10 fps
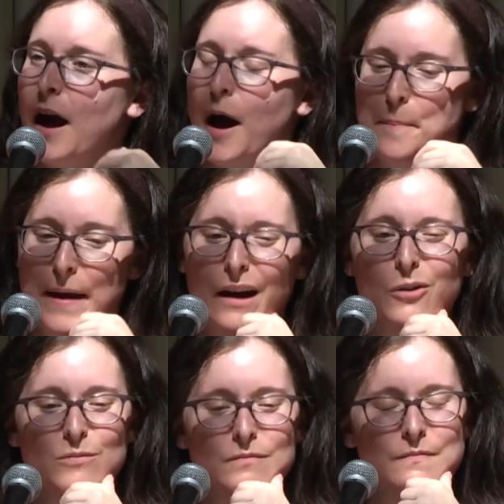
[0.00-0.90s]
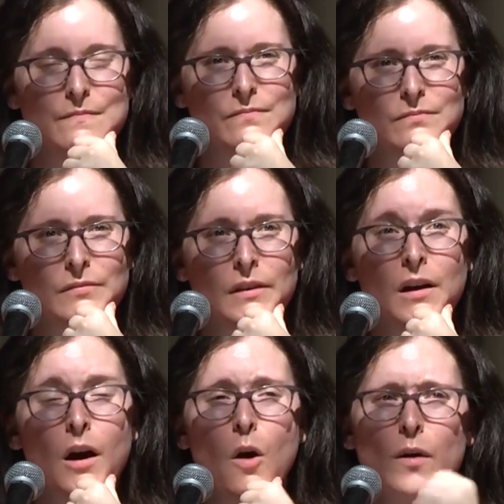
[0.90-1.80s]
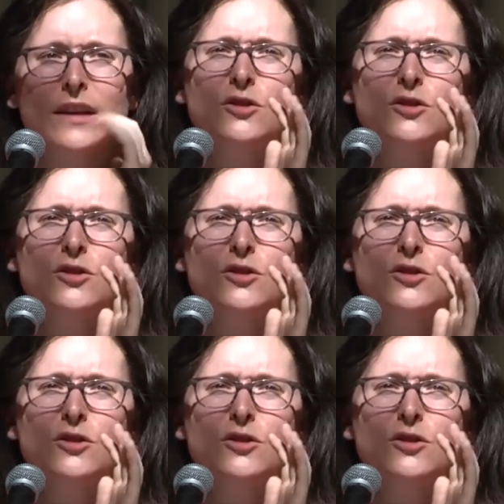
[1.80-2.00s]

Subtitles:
about, okay,